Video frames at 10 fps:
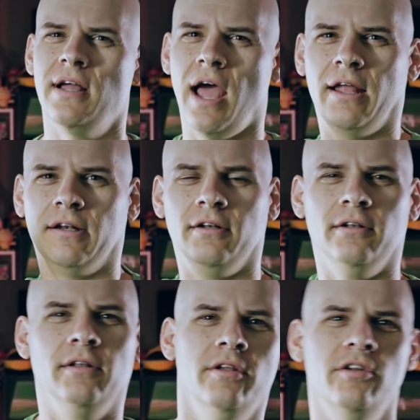and
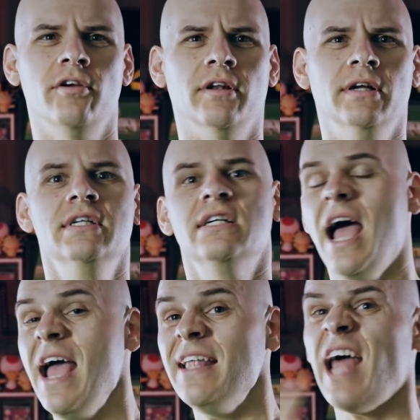learn you good.
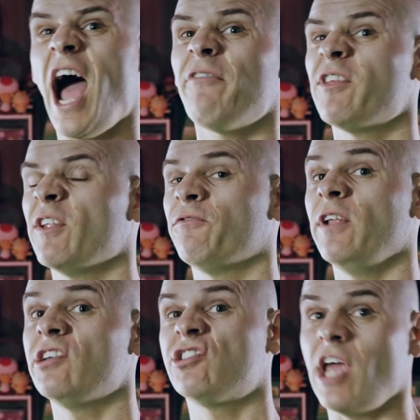And after The
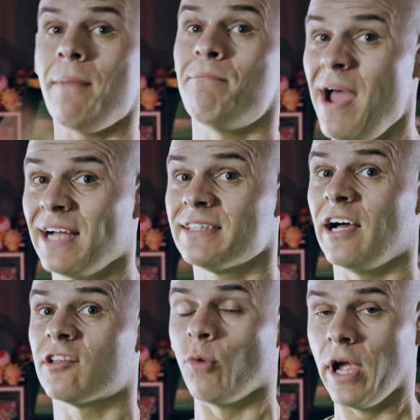Flash came back
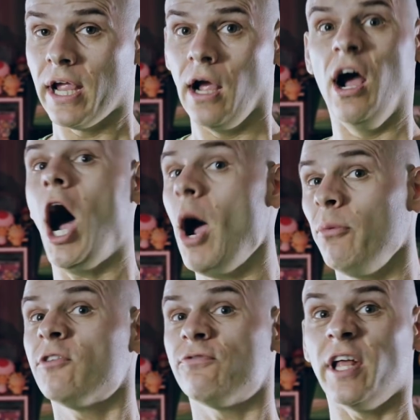last week, I
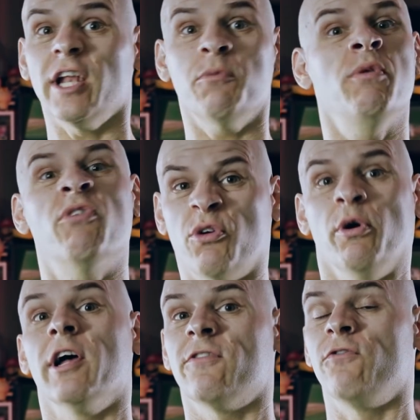was flooded with
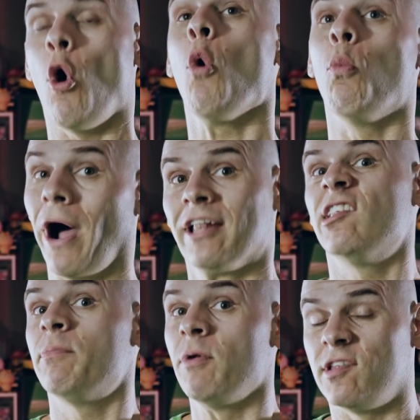requests for one
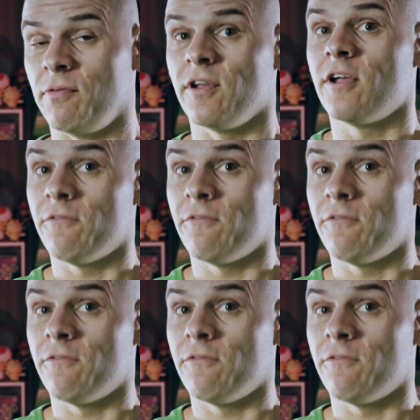specific